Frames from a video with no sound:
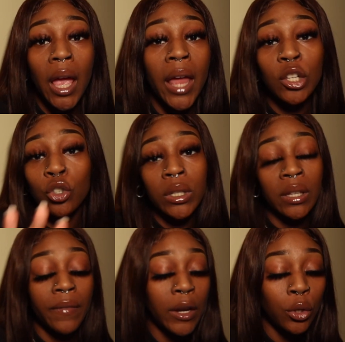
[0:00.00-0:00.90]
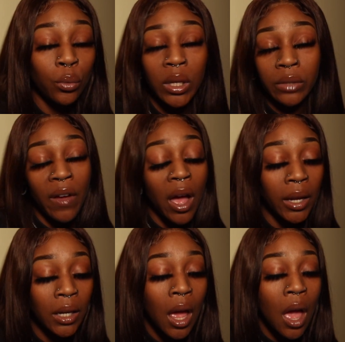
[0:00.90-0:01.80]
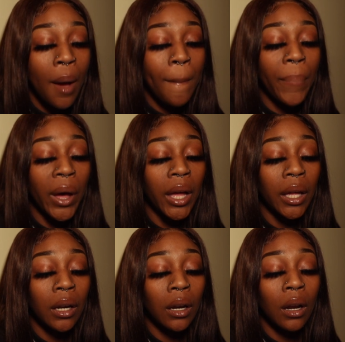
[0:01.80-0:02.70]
Any choice of venue is fine, but